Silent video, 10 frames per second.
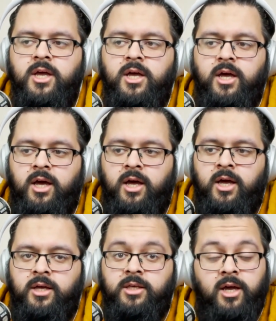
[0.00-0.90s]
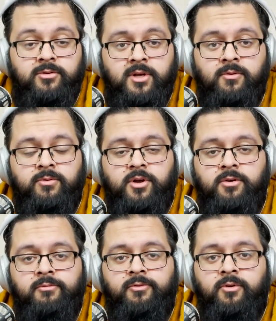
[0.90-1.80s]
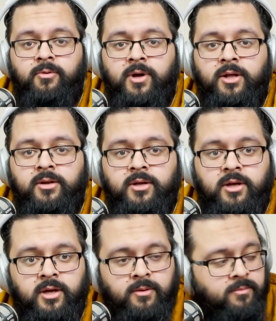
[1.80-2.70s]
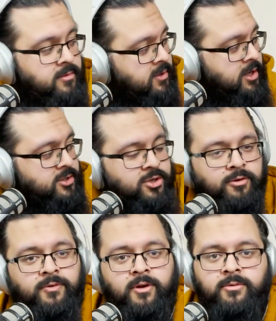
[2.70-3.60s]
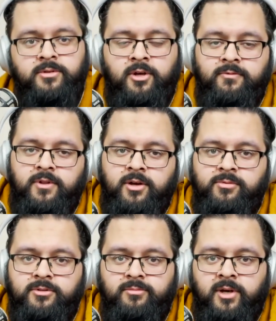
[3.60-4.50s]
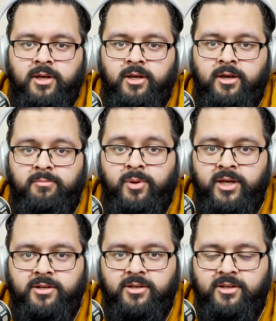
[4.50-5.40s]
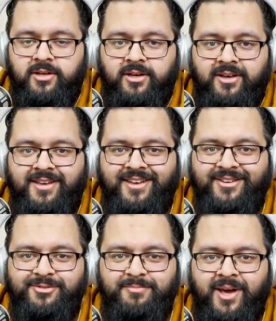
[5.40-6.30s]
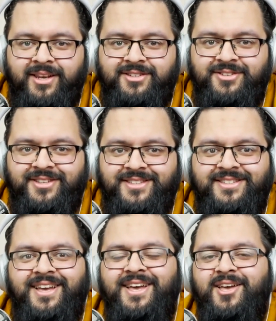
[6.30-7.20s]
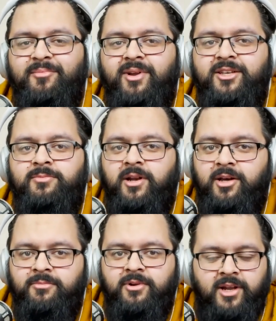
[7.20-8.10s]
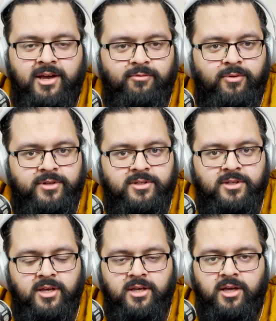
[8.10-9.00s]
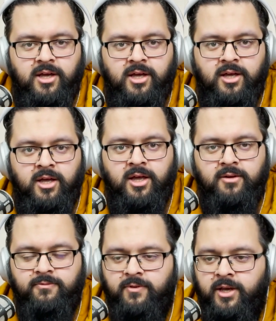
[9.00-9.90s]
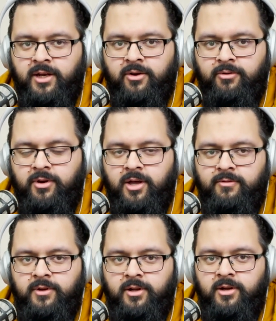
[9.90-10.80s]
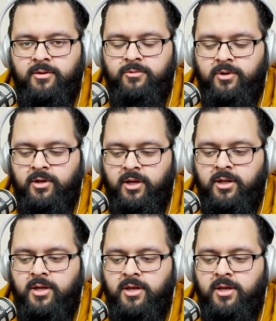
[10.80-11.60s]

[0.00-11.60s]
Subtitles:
I was out with COVID for a while. That sofa was over there was my bed. I was banished to this place, but alhamdulillah, everyone's fine now and recovered, alhamdulillah.